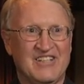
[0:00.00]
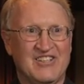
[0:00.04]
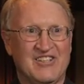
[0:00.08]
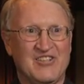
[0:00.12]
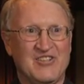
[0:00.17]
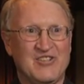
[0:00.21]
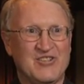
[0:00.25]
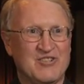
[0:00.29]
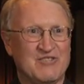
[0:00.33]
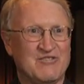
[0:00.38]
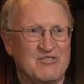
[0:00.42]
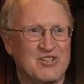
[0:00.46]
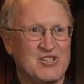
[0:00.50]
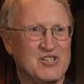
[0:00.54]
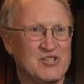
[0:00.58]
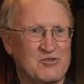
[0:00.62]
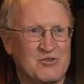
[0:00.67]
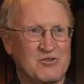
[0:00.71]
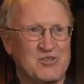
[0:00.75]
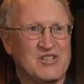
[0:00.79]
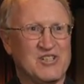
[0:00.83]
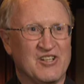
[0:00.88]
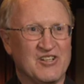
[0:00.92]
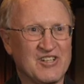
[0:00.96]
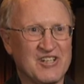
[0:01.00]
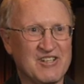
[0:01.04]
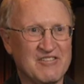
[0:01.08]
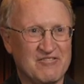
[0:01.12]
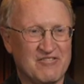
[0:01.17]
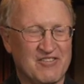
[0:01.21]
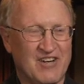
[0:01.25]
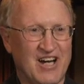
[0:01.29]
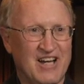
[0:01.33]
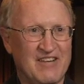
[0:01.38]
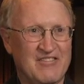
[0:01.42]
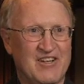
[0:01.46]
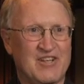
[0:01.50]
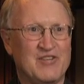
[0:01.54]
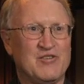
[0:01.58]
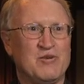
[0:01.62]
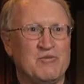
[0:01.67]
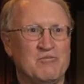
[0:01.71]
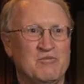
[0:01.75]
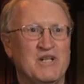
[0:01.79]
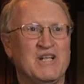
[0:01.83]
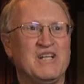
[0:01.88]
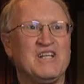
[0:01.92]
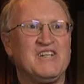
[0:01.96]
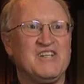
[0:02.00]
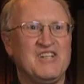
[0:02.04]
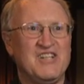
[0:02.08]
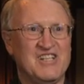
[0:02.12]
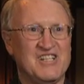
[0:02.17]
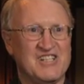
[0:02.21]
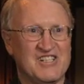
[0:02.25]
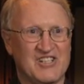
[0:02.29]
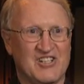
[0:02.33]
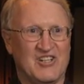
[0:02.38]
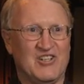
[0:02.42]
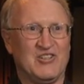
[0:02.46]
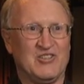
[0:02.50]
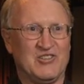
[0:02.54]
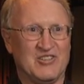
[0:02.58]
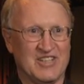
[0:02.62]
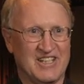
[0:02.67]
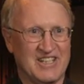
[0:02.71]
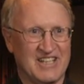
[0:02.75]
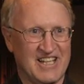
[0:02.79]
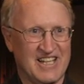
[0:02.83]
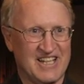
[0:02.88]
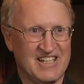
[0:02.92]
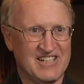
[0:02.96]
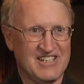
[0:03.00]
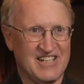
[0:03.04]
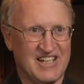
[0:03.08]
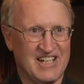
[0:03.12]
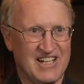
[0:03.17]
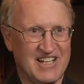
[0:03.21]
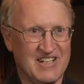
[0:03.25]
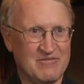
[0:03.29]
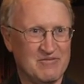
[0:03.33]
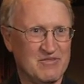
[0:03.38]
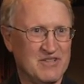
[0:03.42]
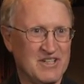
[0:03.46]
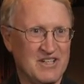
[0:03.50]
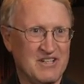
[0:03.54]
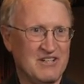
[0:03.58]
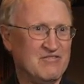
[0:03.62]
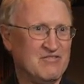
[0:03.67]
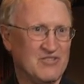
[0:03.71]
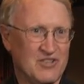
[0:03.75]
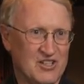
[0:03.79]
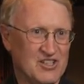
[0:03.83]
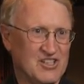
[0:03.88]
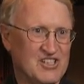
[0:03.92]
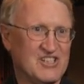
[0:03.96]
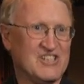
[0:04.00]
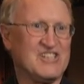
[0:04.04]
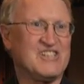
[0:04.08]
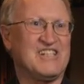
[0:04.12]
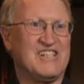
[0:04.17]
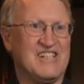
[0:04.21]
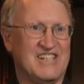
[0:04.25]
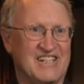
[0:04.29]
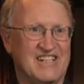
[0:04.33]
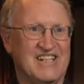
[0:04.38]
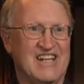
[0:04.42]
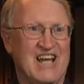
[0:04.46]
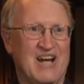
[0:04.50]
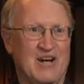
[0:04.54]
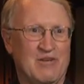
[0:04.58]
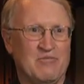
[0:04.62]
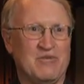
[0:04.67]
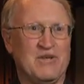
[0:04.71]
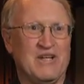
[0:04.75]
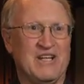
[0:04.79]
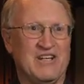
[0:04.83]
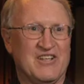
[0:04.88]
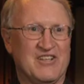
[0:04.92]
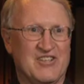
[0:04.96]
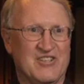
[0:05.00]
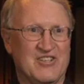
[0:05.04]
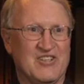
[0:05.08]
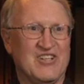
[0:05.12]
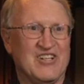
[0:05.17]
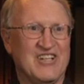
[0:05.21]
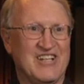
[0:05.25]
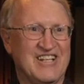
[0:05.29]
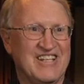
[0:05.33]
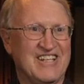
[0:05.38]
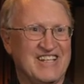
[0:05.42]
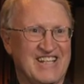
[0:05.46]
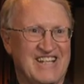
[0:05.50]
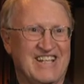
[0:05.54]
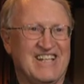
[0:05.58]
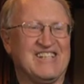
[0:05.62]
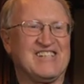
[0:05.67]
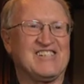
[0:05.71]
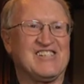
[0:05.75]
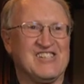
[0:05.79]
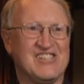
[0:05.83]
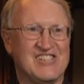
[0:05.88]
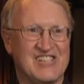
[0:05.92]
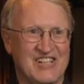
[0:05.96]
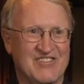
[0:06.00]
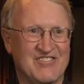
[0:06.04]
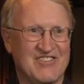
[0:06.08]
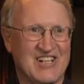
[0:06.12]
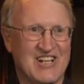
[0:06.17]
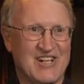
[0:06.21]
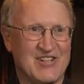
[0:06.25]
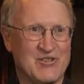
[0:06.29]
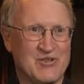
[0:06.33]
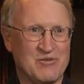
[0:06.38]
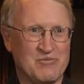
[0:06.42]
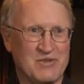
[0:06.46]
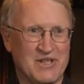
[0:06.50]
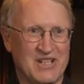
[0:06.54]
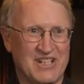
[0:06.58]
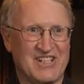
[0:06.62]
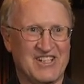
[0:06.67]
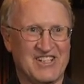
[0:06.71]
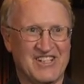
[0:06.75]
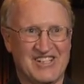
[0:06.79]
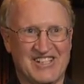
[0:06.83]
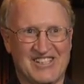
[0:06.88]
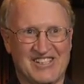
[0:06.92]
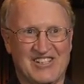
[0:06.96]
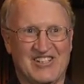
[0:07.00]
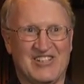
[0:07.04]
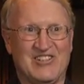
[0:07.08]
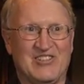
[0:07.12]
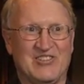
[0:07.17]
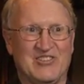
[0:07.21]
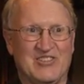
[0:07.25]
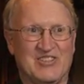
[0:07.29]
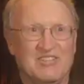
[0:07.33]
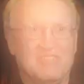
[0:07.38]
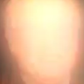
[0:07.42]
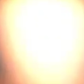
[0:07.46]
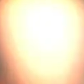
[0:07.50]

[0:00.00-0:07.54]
The universe was only 500 million years old at that time versus it now being 13,700 million years old.